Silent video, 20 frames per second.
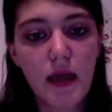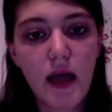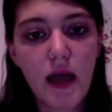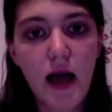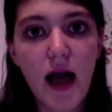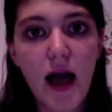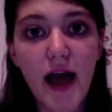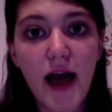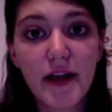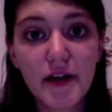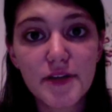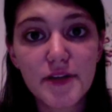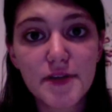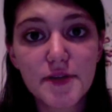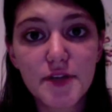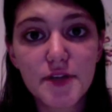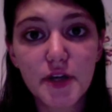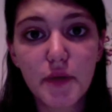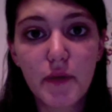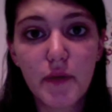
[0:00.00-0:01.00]
I also
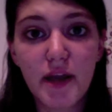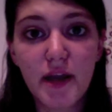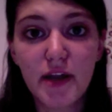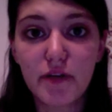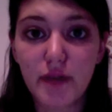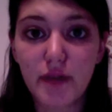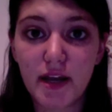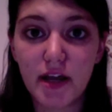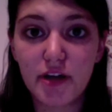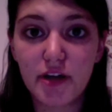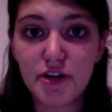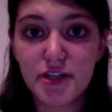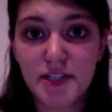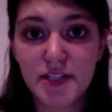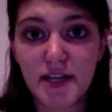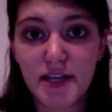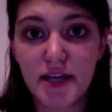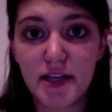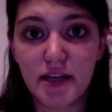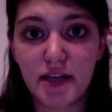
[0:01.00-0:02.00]
took away a great
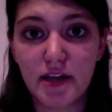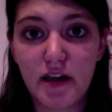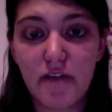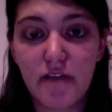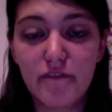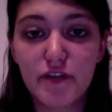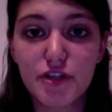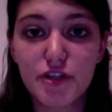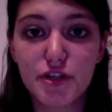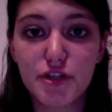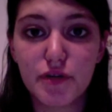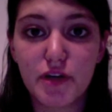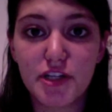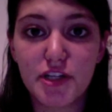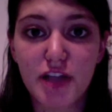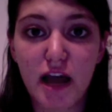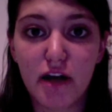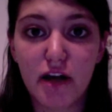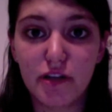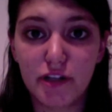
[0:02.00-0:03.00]
understanding of the Jewish
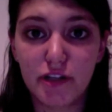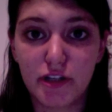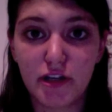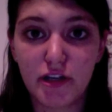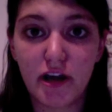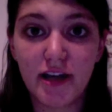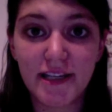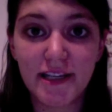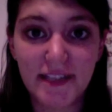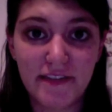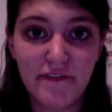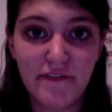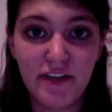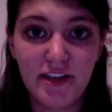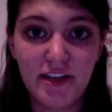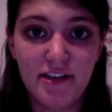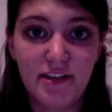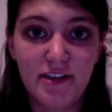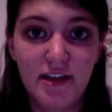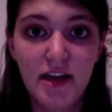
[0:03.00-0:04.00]
outlook on
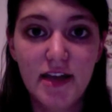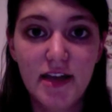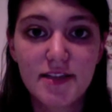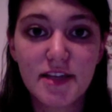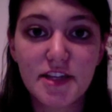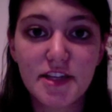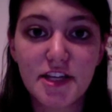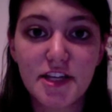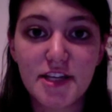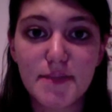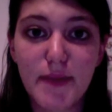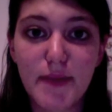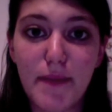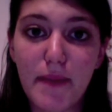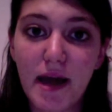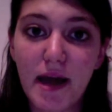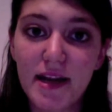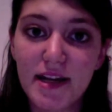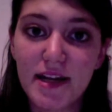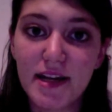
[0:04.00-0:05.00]
giving, such as
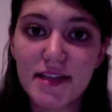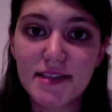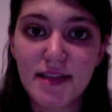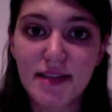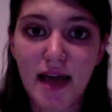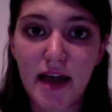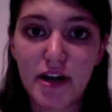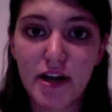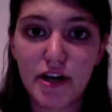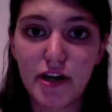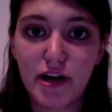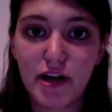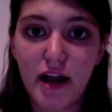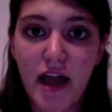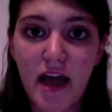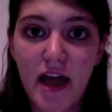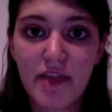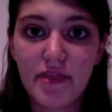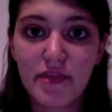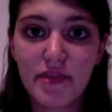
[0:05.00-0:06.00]
Maimonides' ladder
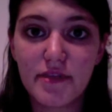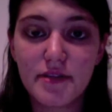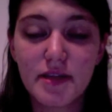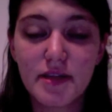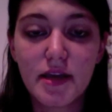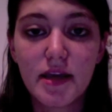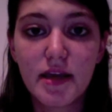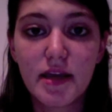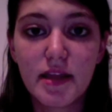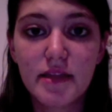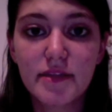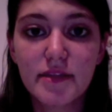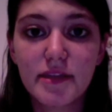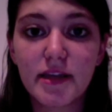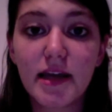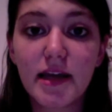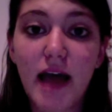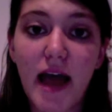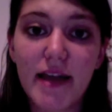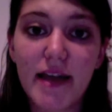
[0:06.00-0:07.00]
and the
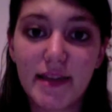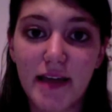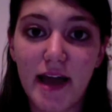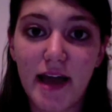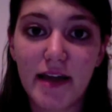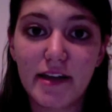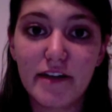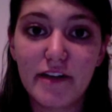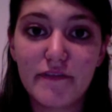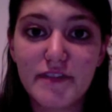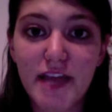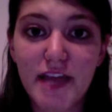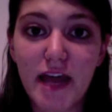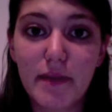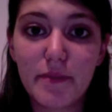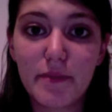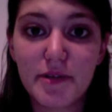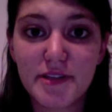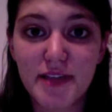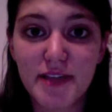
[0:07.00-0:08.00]
guideline of
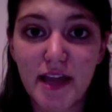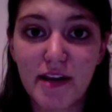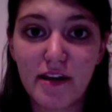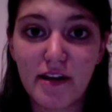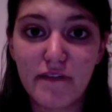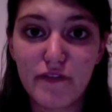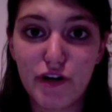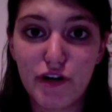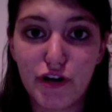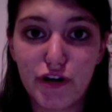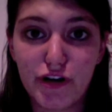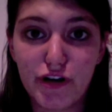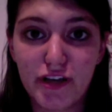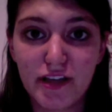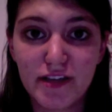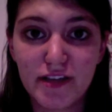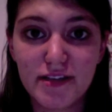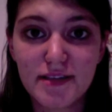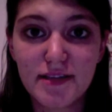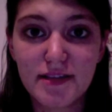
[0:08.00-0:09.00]
10% of your
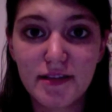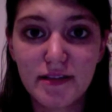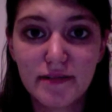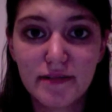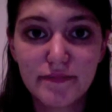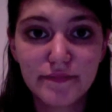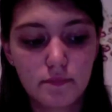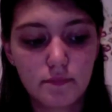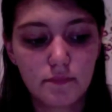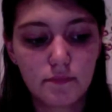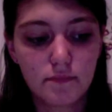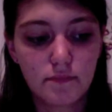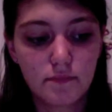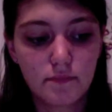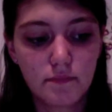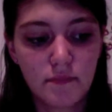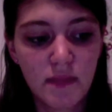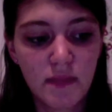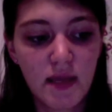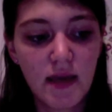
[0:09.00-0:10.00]
earnings.
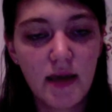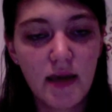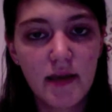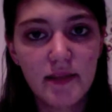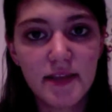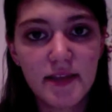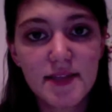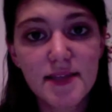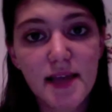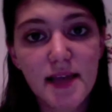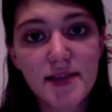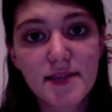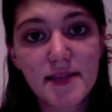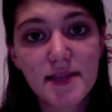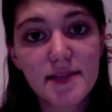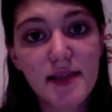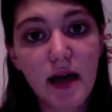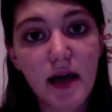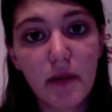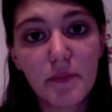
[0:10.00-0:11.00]
These
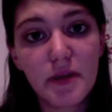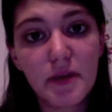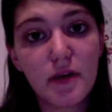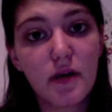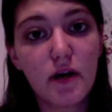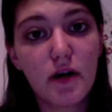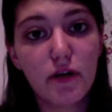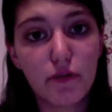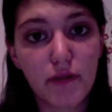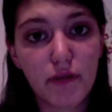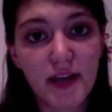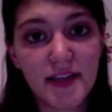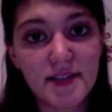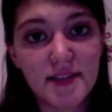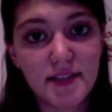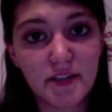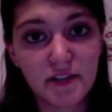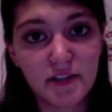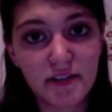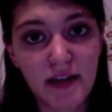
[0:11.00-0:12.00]
lessons help me a great
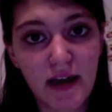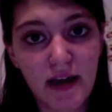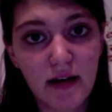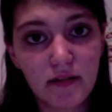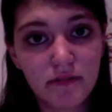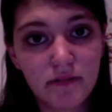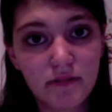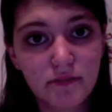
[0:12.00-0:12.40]
deal now.